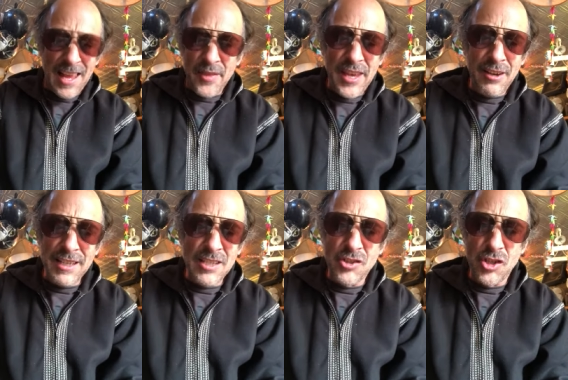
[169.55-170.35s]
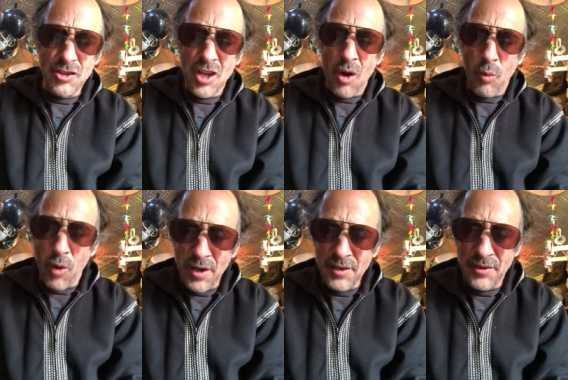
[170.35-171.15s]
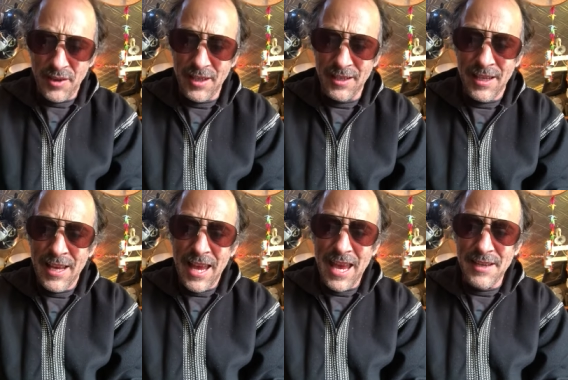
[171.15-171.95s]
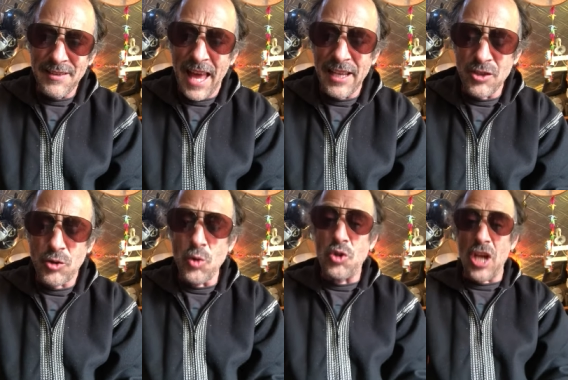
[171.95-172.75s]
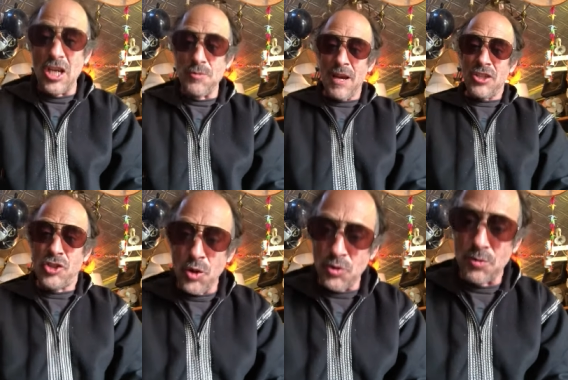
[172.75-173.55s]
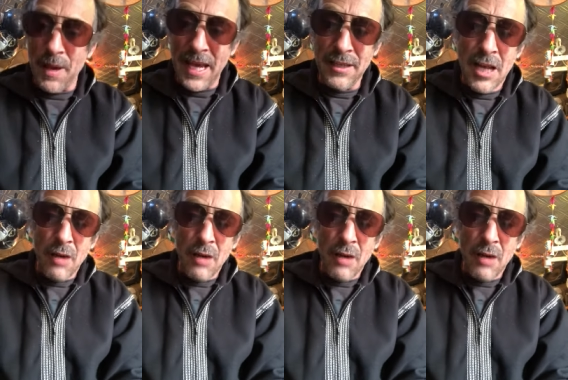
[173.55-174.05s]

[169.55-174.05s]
There is just one thing, and that is to change my shoes, man.